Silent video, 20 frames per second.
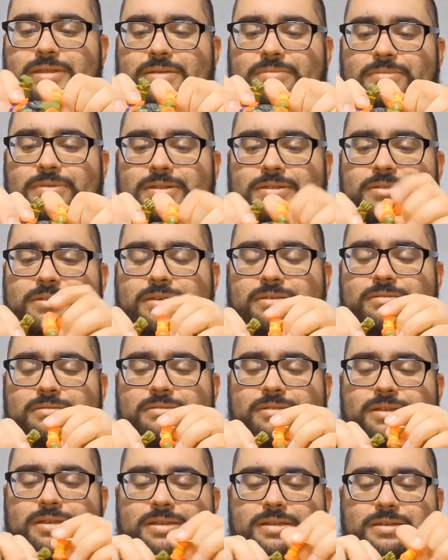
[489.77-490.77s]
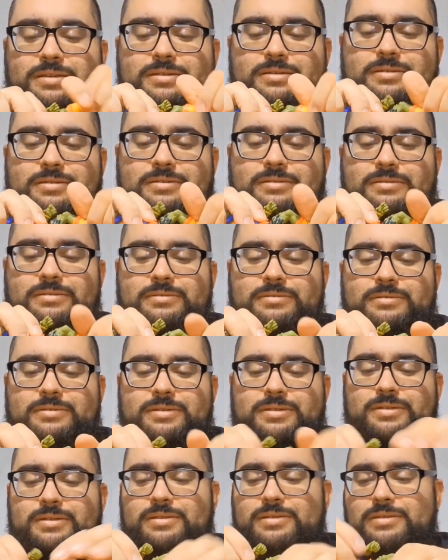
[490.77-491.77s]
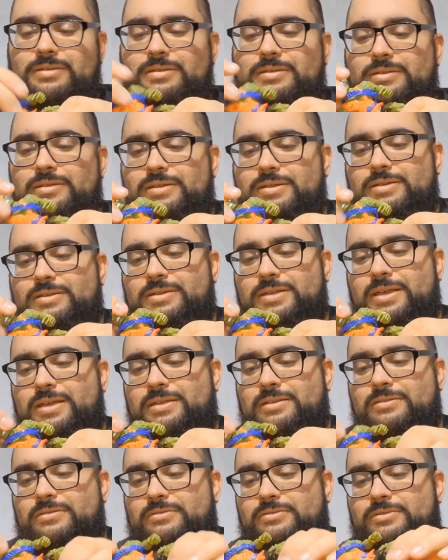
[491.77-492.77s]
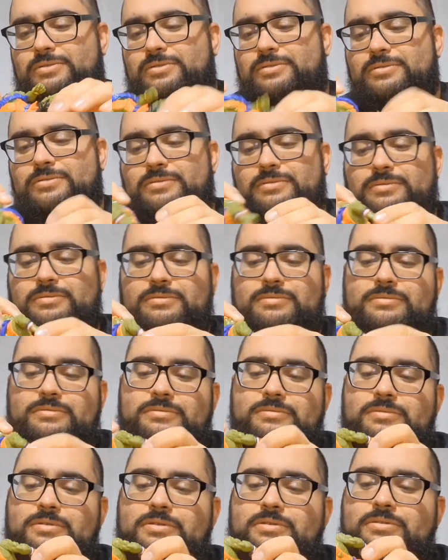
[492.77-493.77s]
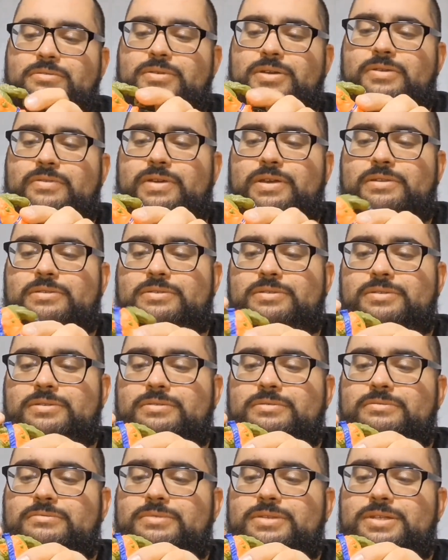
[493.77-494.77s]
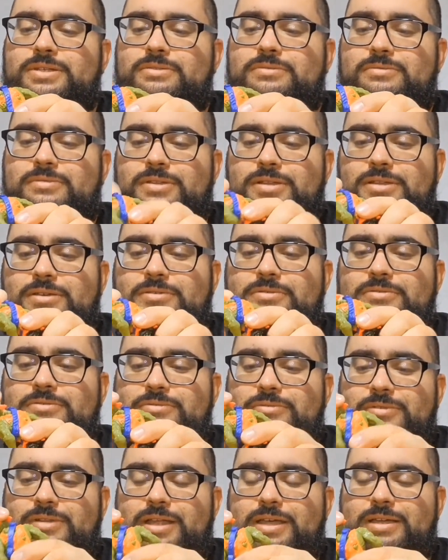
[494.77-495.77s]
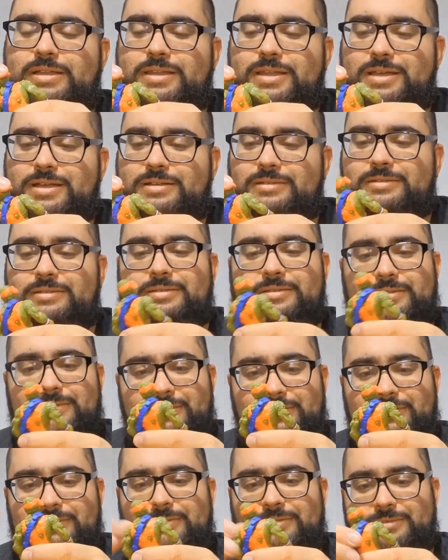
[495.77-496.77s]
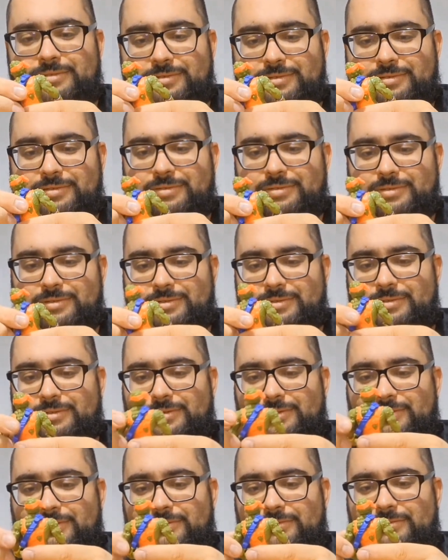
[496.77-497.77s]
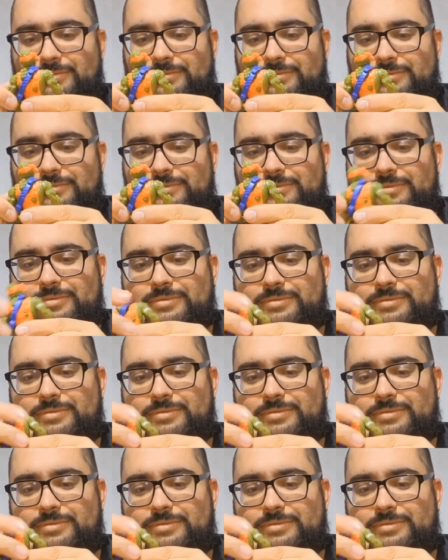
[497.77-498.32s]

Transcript: Same with his other leg. His head goes all the way around too, which is really cool. Like that's, you know.